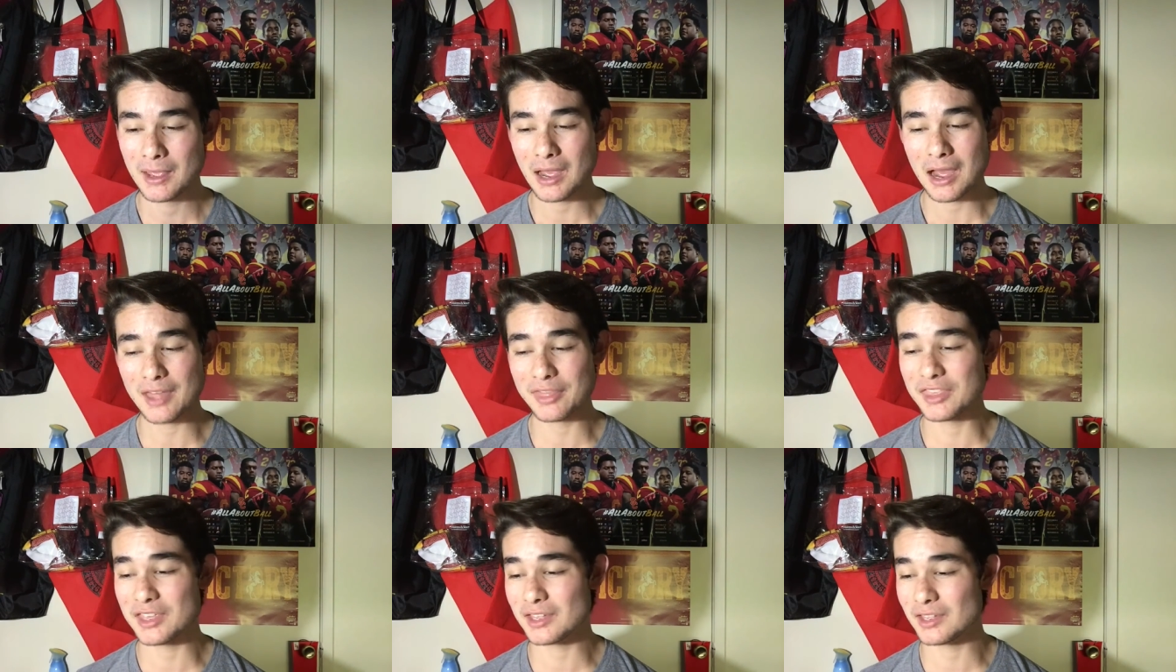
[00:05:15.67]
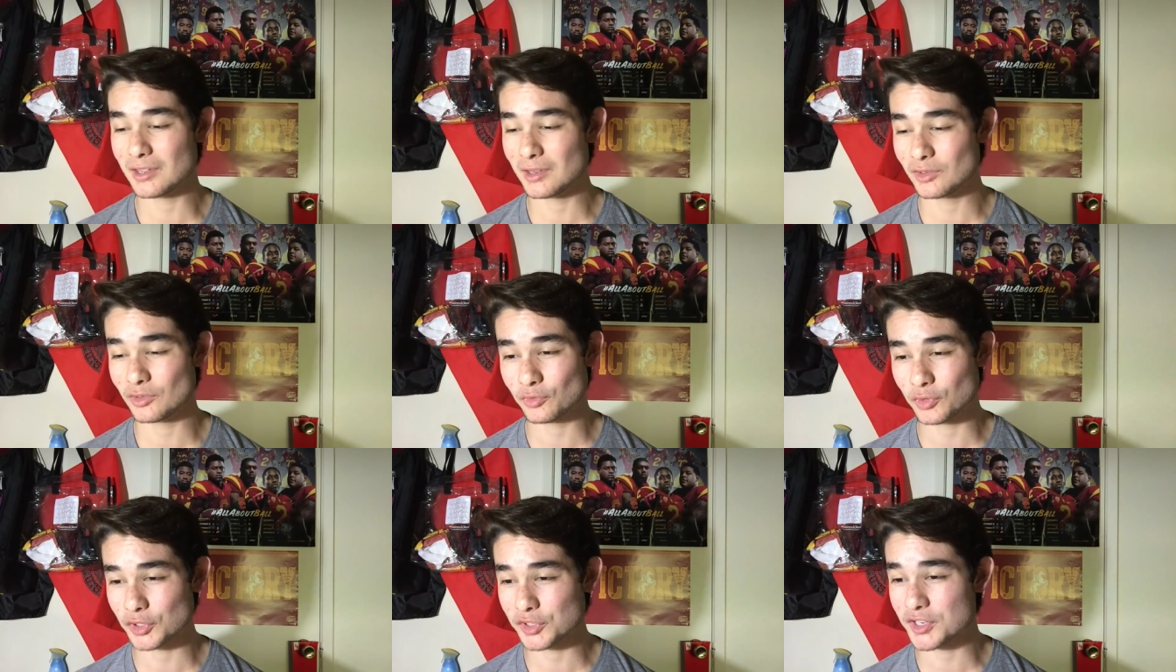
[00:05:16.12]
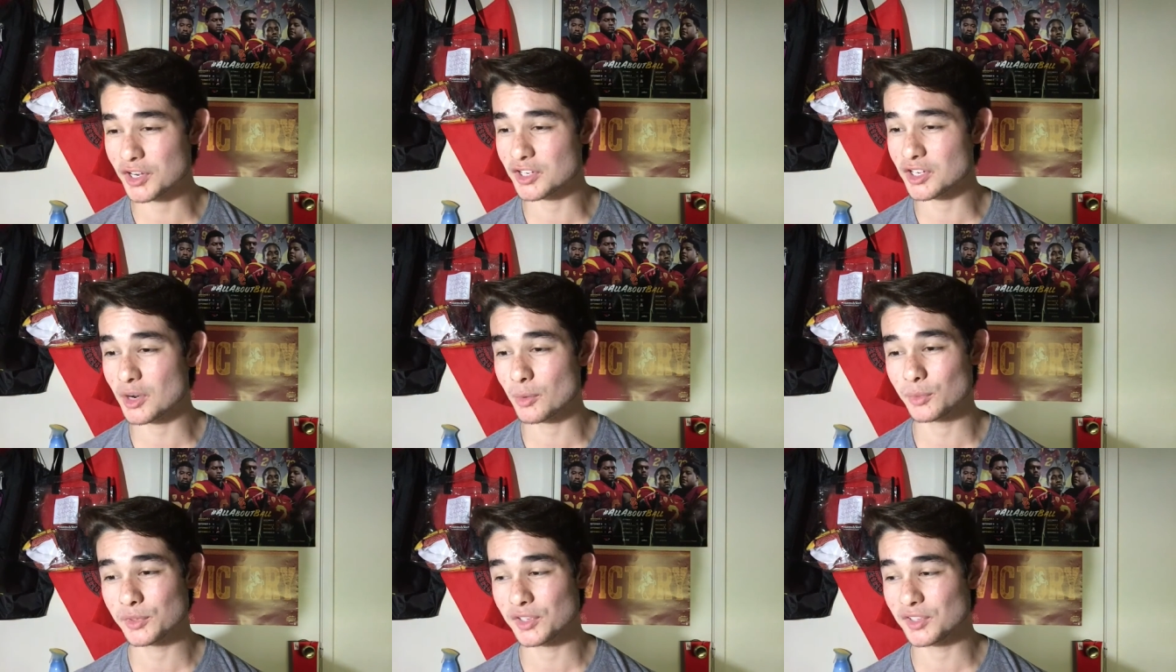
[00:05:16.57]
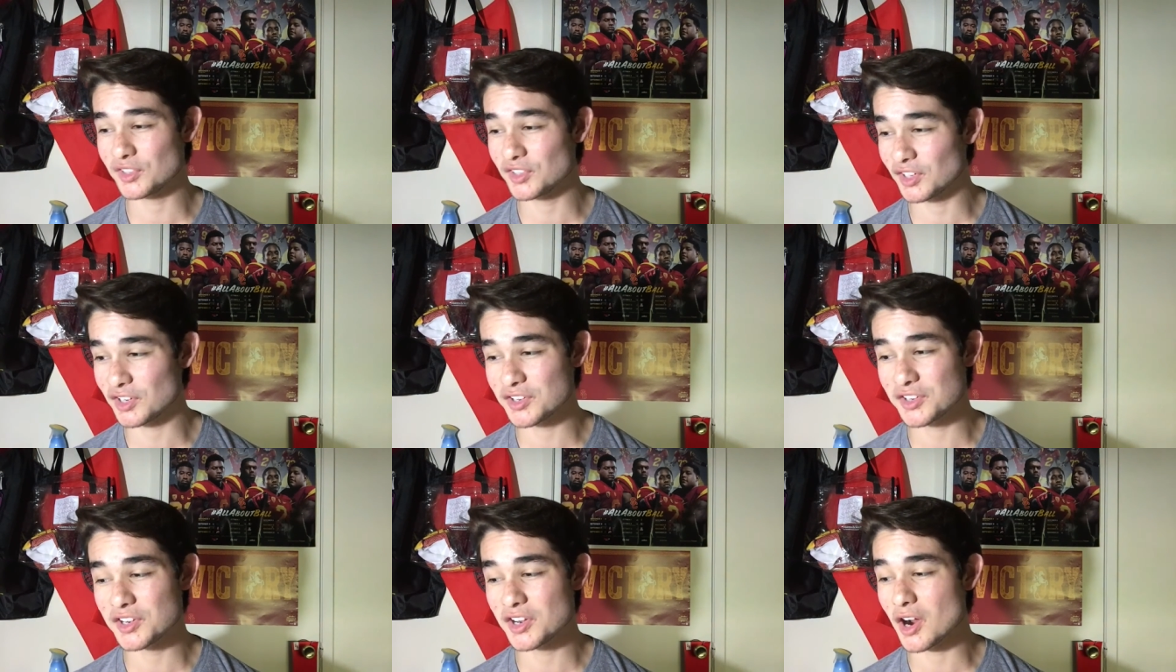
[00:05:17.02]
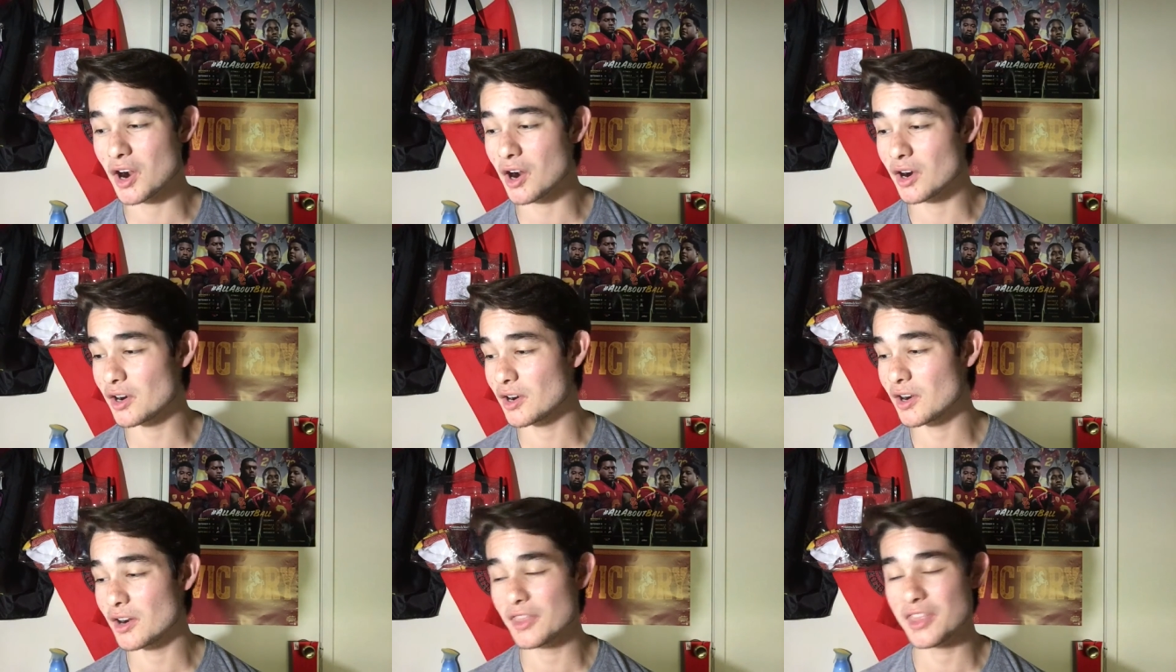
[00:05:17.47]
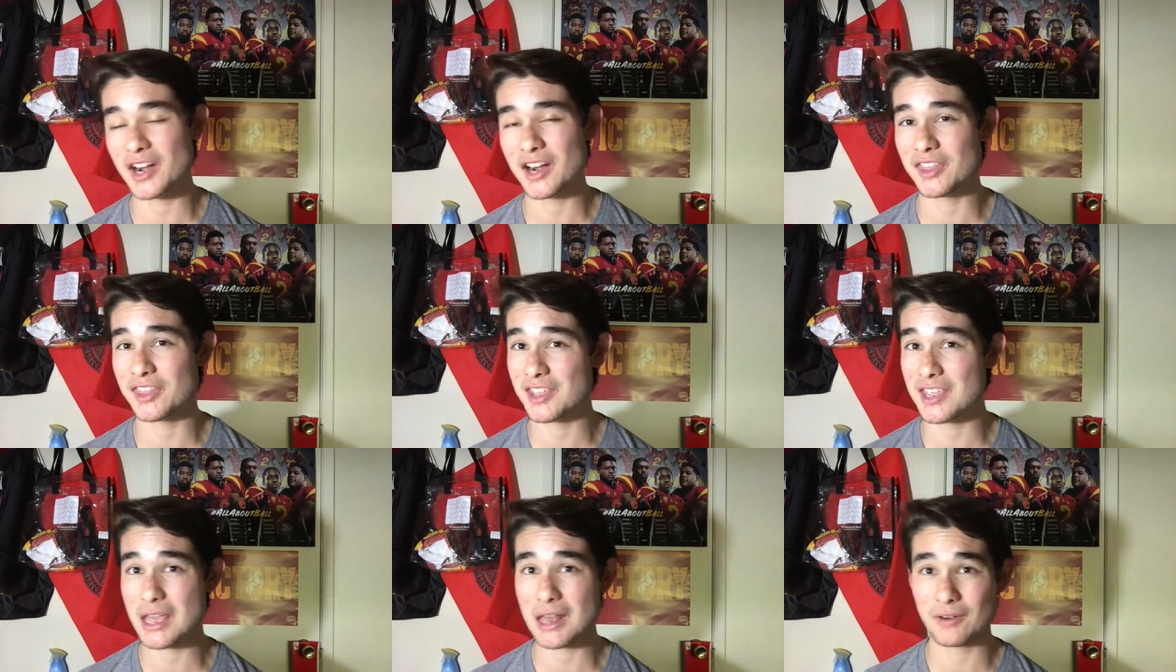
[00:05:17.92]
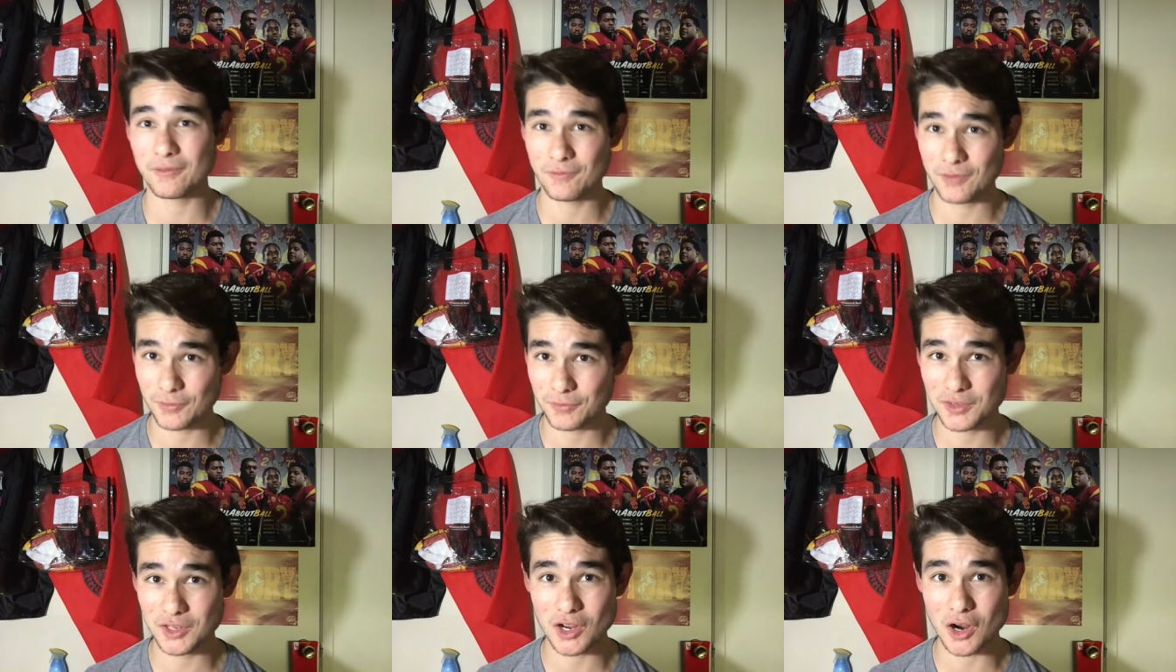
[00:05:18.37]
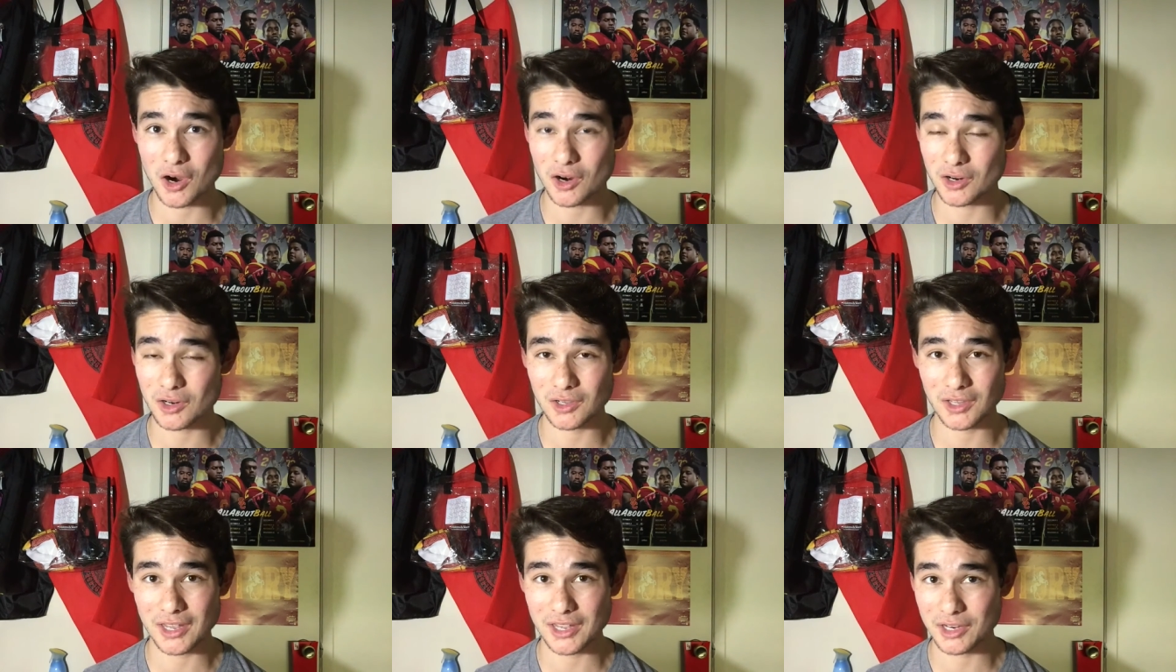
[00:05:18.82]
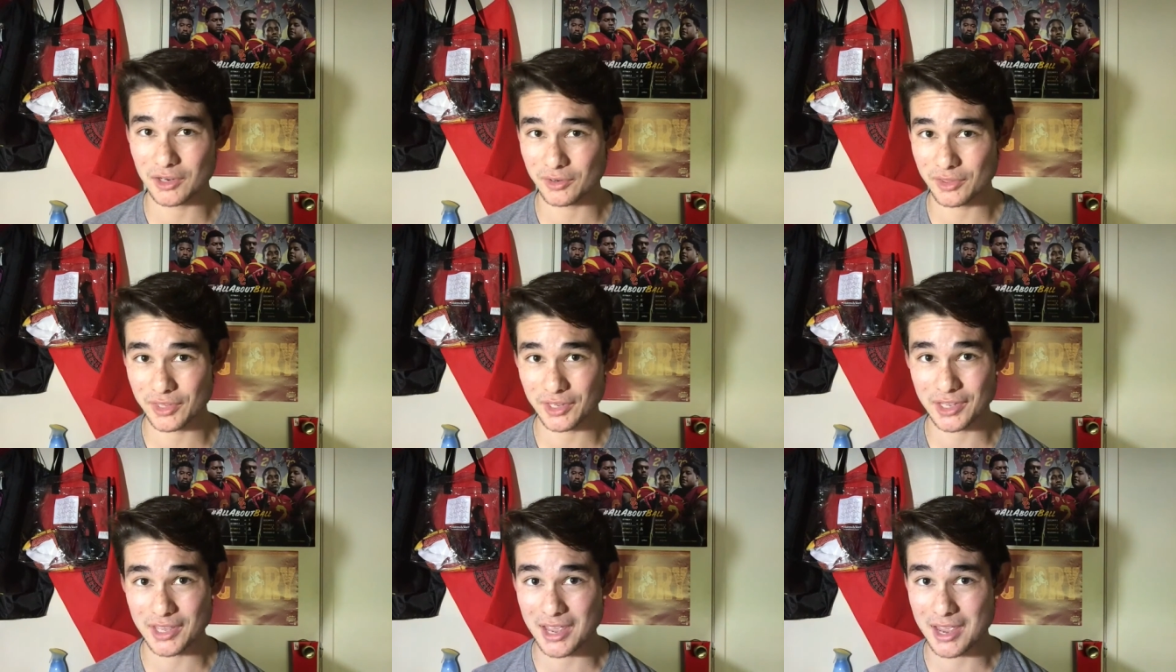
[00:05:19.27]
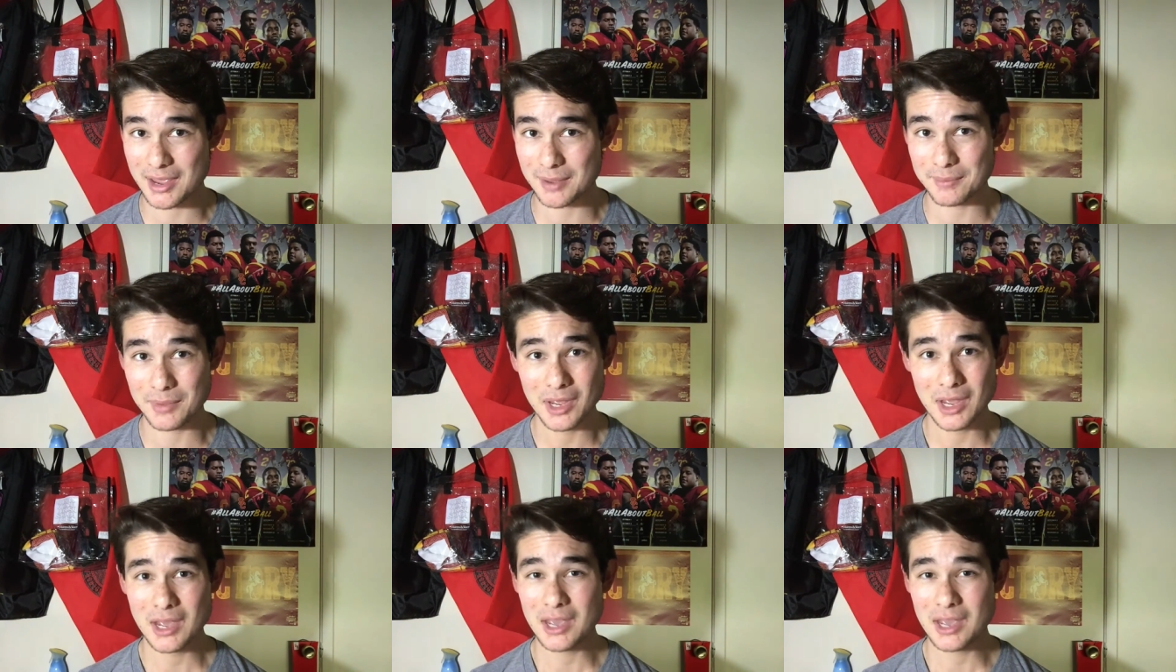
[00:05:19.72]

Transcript: I think his first touchdown was a sixty yarder, then I think he had a fifty yarder later in the game.